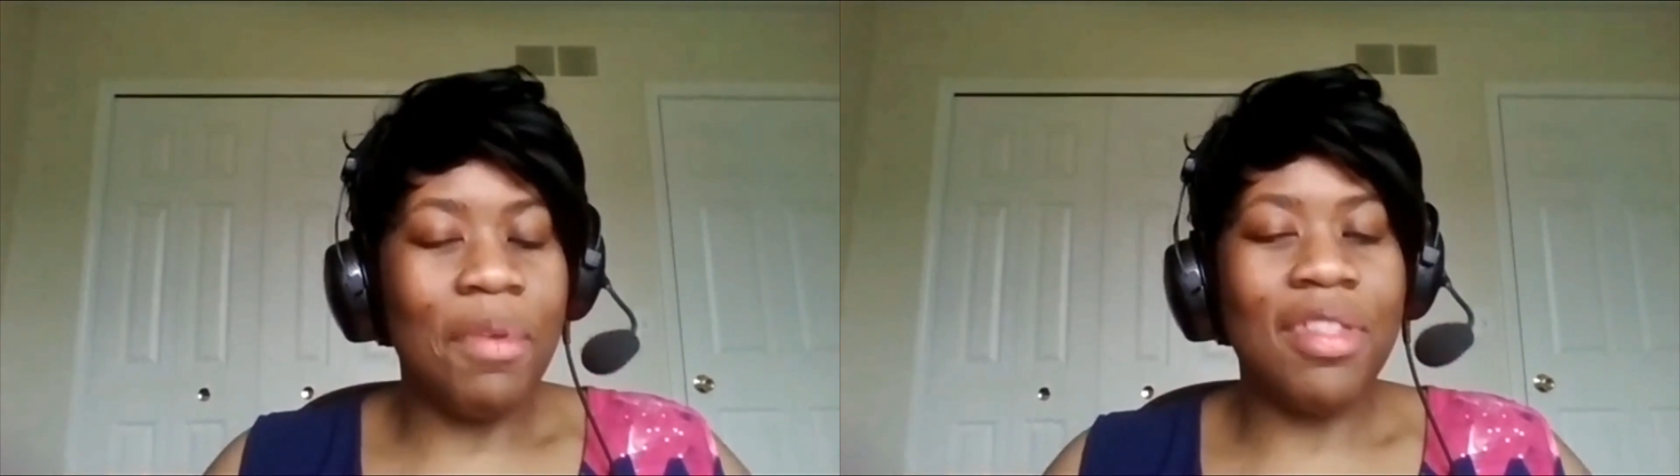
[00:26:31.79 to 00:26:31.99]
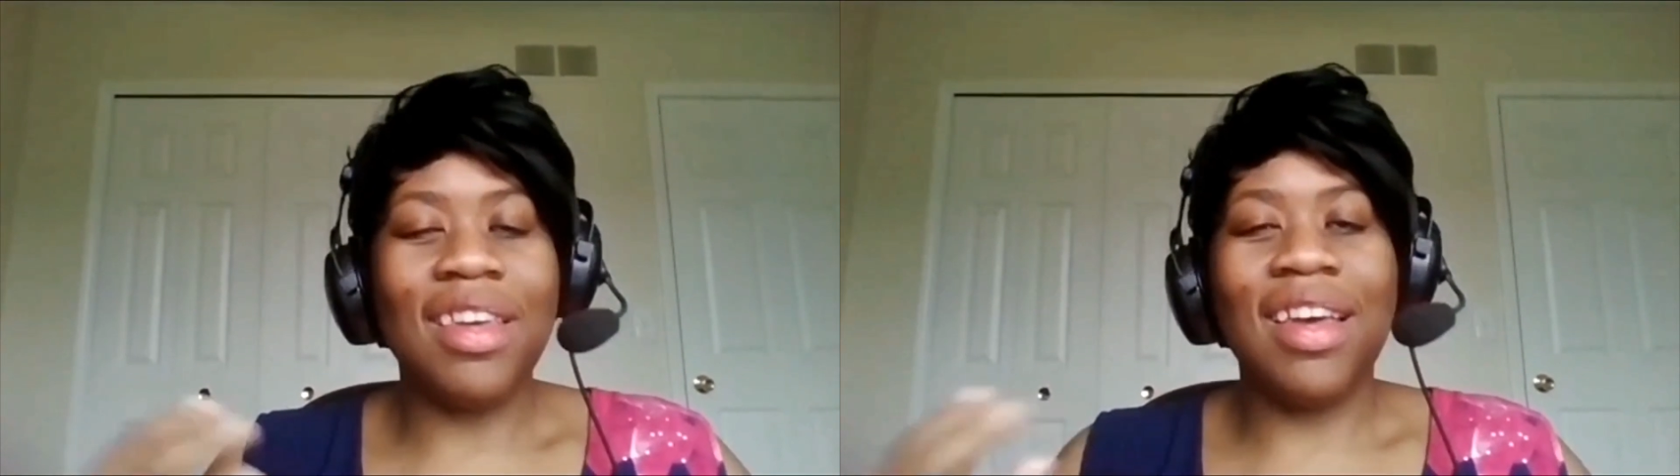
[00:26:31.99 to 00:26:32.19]

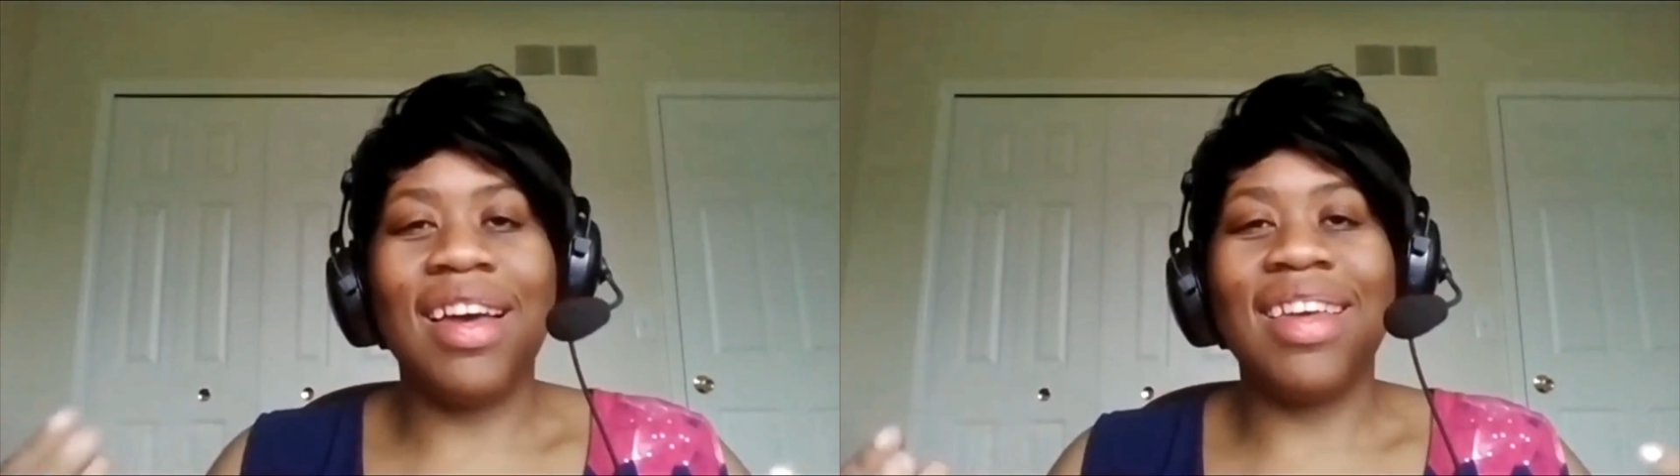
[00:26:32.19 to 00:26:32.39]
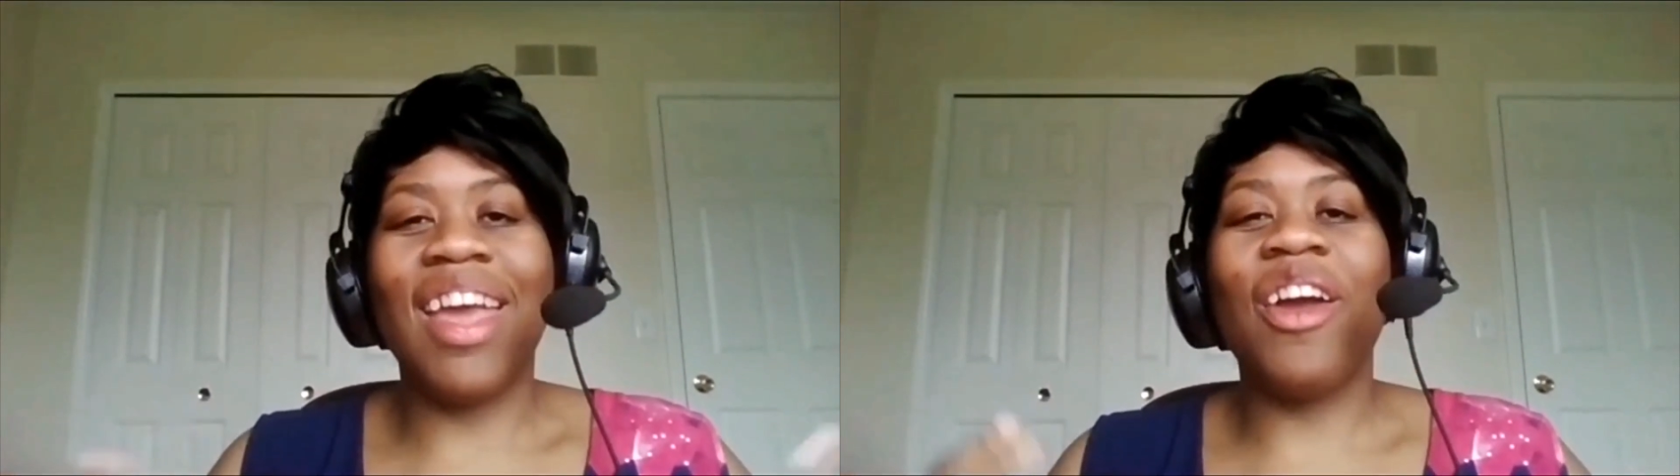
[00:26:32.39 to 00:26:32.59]
of
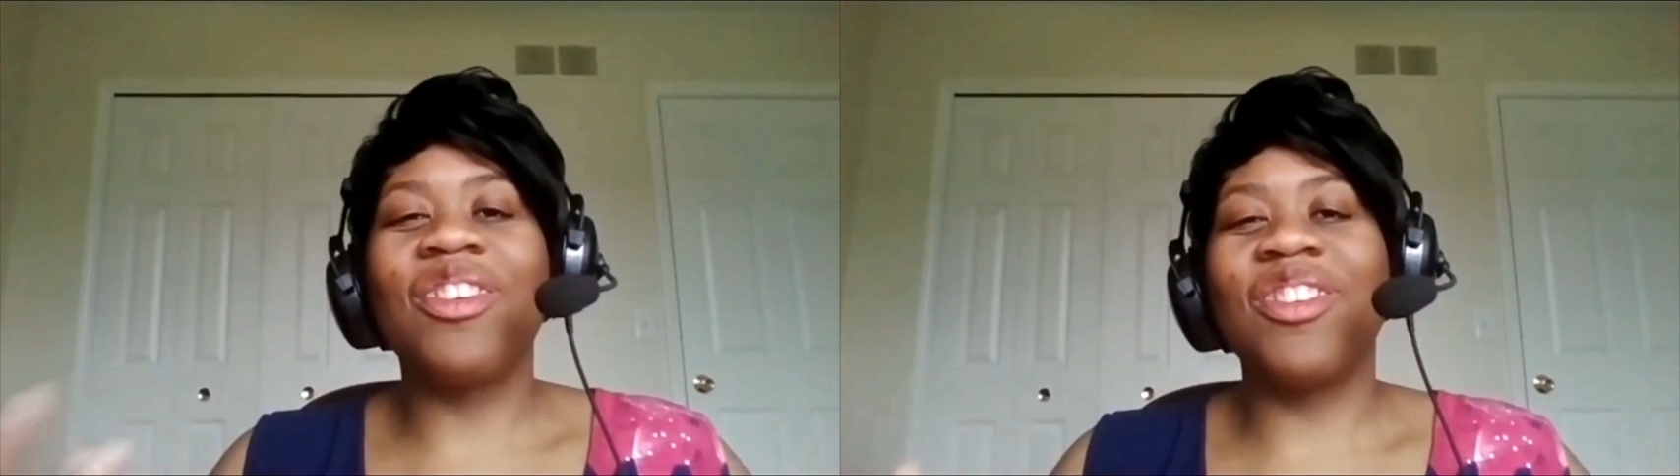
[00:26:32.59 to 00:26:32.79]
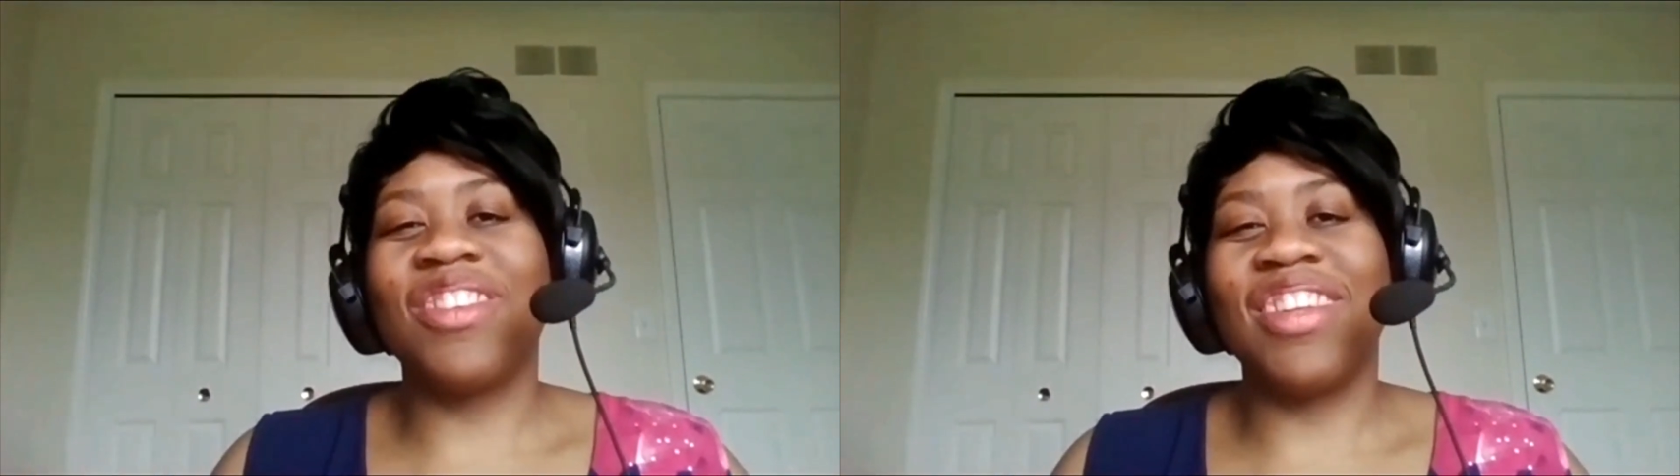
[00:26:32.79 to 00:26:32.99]
the
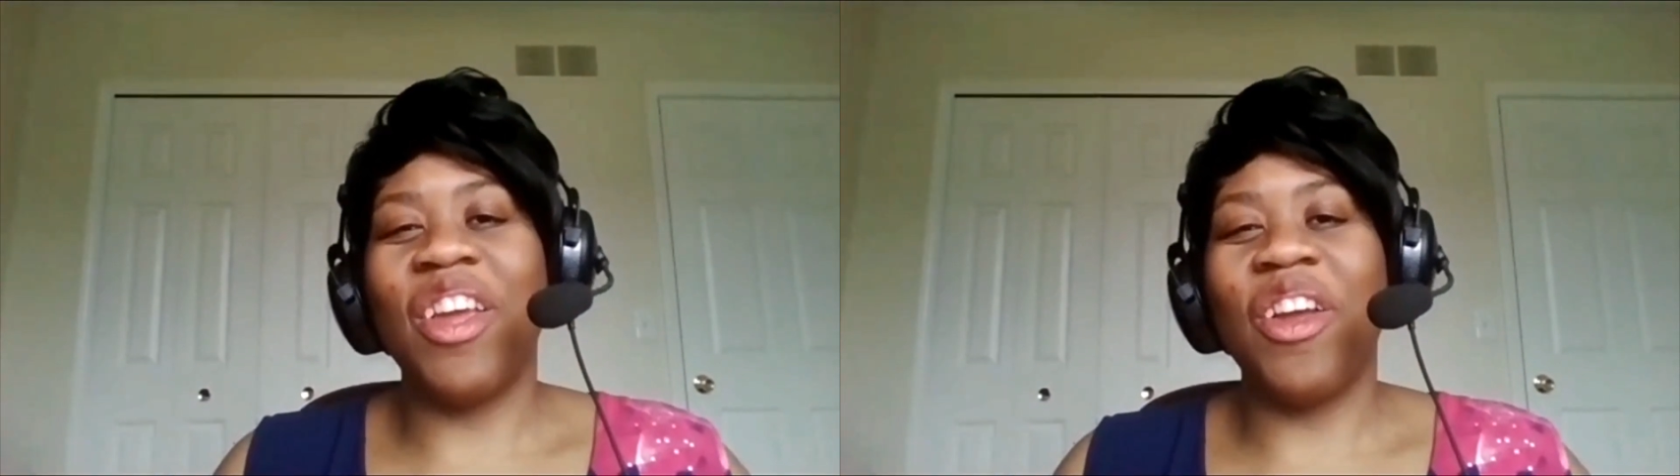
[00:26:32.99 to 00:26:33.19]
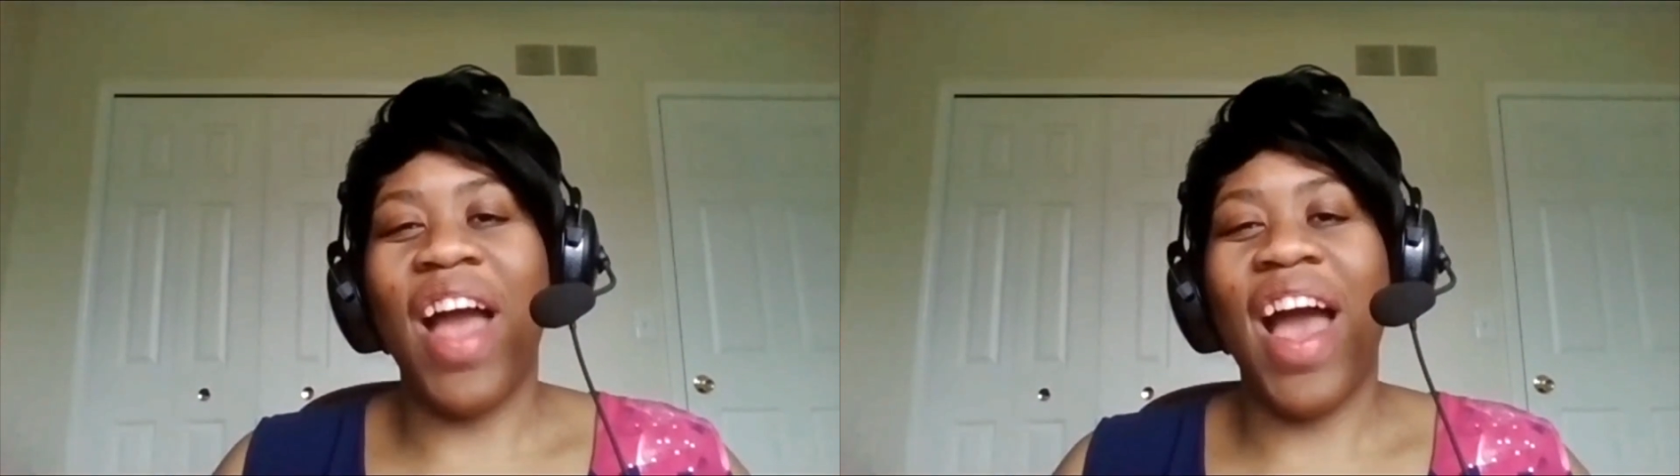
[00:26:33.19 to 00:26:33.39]
characters in here,